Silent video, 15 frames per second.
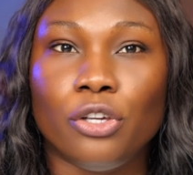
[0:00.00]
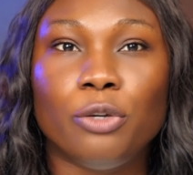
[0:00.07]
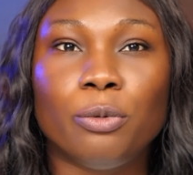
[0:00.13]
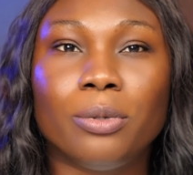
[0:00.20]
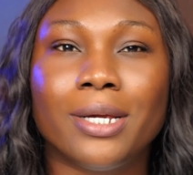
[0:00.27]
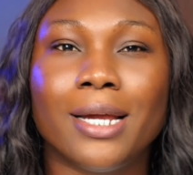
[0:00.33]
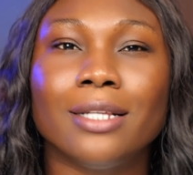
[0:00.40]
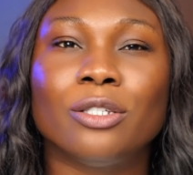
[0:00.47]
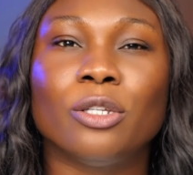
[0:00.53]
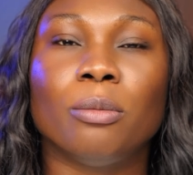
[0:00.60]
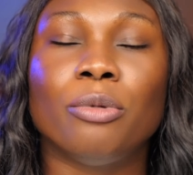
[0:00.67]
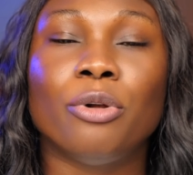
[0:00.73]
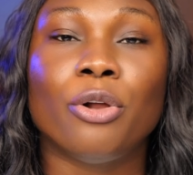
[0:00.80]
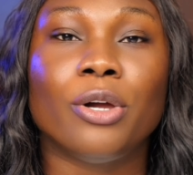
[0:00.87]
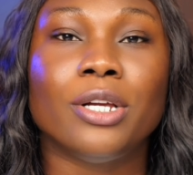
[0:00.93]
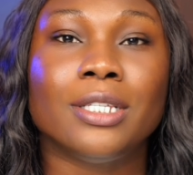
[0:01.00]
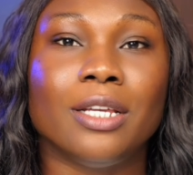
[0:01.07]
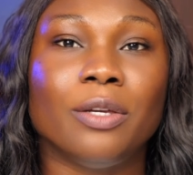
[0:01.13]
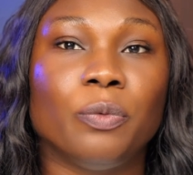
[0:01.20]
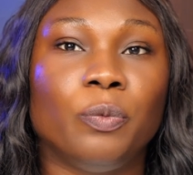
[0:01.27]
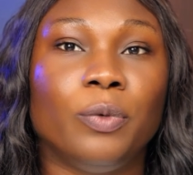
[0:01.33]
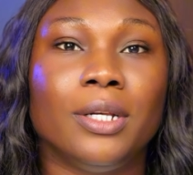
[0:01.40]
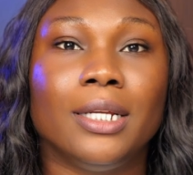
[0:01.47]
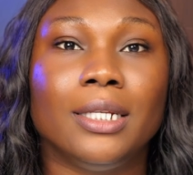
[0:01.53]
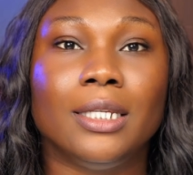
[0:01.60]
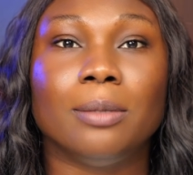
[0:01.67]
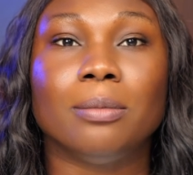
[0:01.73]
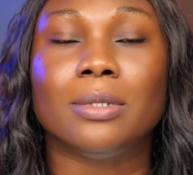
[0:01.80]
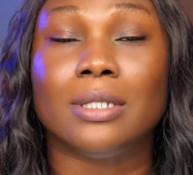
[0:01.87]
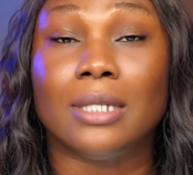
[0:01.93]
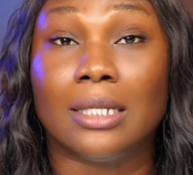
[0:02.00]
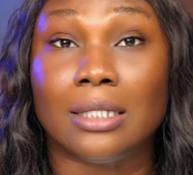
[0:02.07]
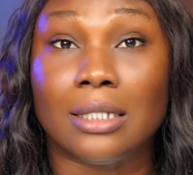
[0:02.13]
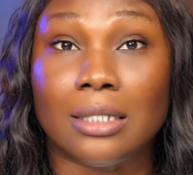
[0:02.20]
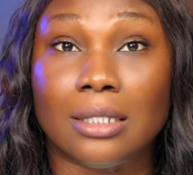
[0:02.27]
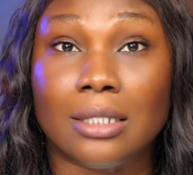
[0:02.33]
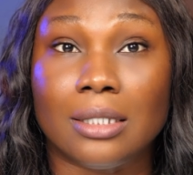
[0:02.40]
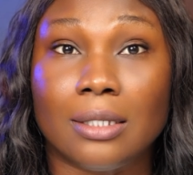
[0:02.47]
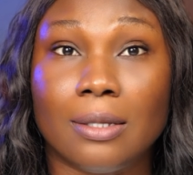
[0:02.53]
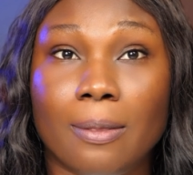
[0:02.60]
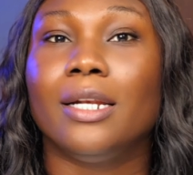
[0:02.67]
You will get some noise in really dim settings.